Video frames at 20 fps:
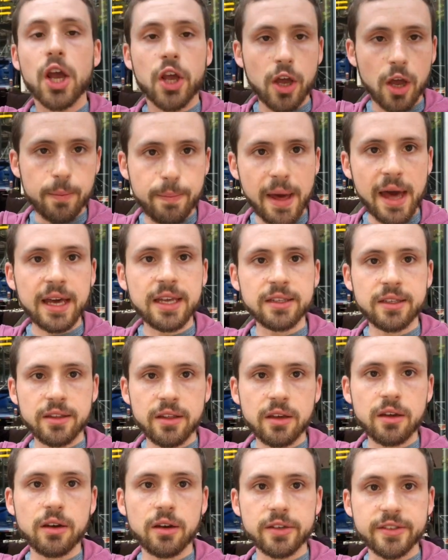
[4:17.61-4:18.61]
go back into
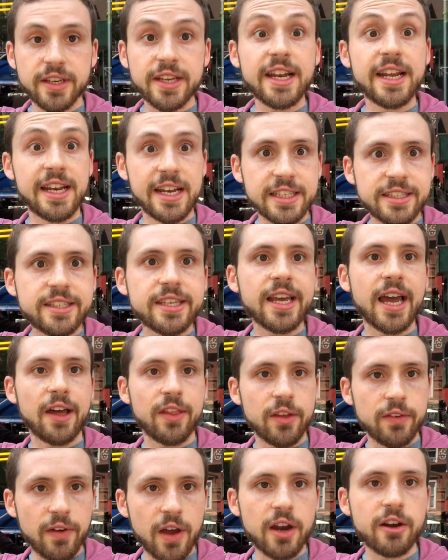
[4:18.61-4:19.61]
the closet and let's see
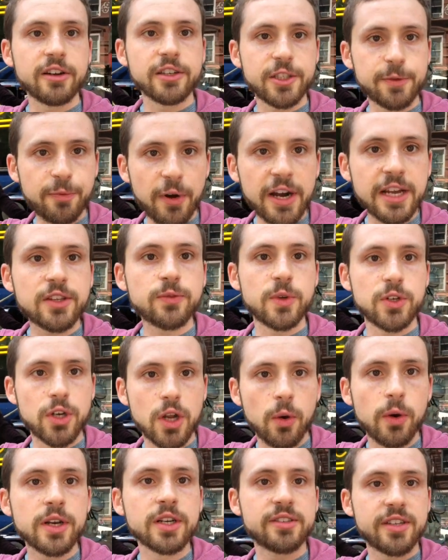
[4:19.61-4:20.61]
how the virus spreads when
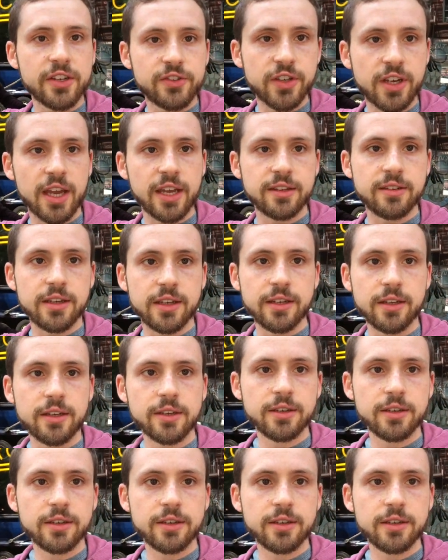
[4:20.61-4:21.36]
no one is educated.